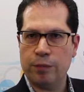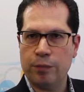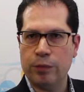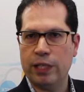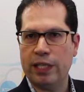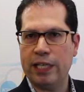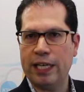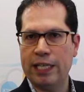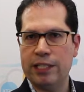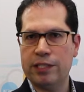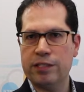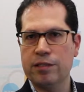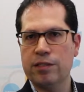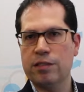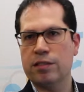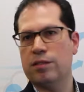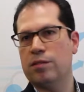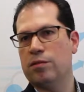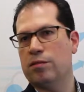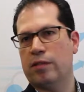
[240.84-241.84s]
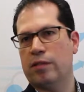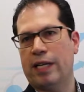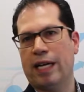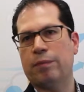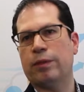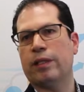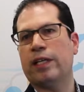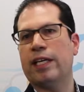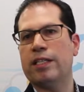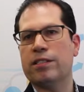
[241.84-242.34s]
communications, these are
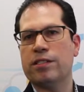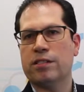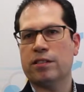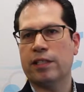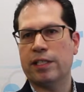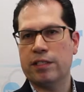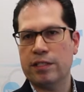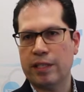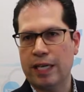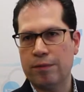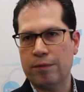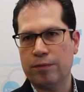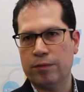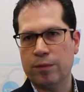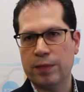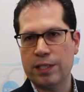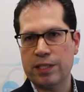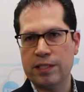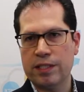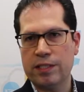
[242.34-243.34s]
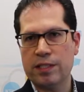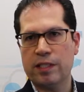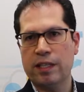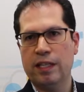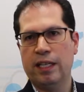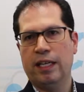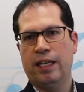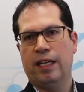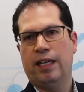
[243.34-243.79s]
applications like Skype for Business.